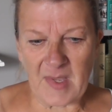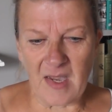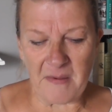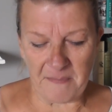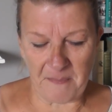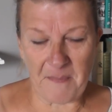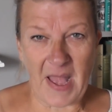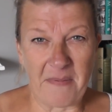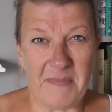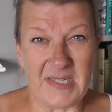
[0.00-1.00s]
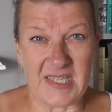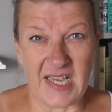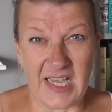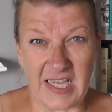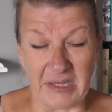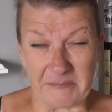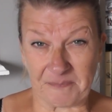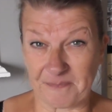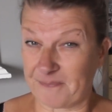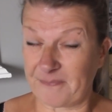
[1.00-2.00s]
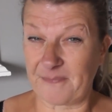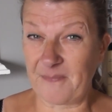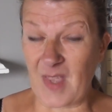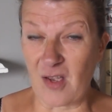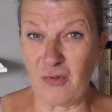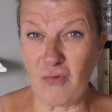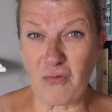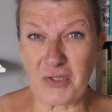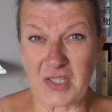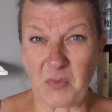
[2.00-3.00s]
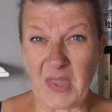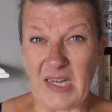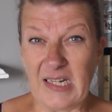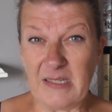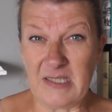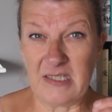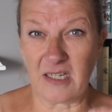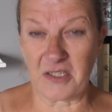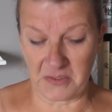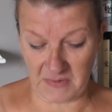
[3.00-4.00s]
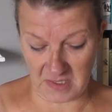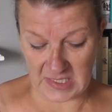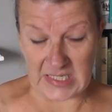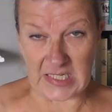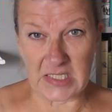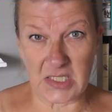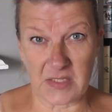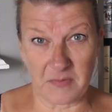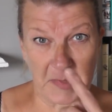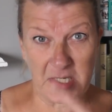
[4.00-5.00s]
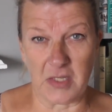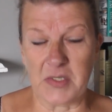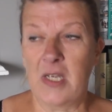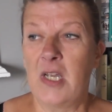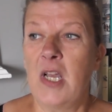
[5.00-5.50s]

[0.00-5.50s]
peppermint tea, gorgeous, with a little touch of honey in it, just for my nose.